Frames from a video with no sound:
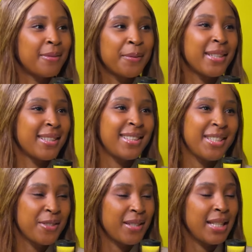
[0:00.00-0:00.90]
were
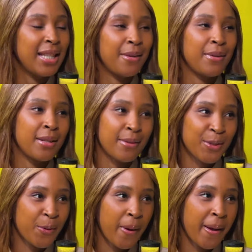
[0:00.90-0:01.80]
literally there when I
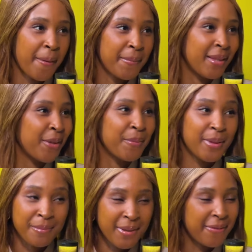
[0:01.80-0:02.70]
was growing up and they'll
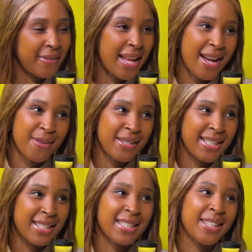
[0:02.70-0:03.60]
bring me
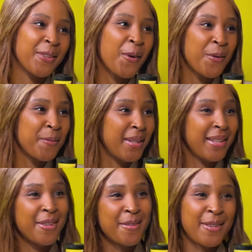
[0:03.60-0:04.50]
flowers and call
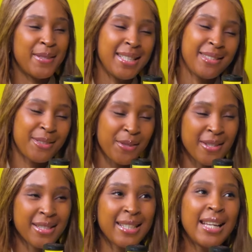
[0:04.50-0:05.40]
me, oh, our little
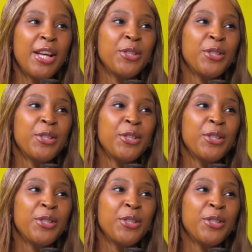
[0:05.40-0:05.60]
daughter.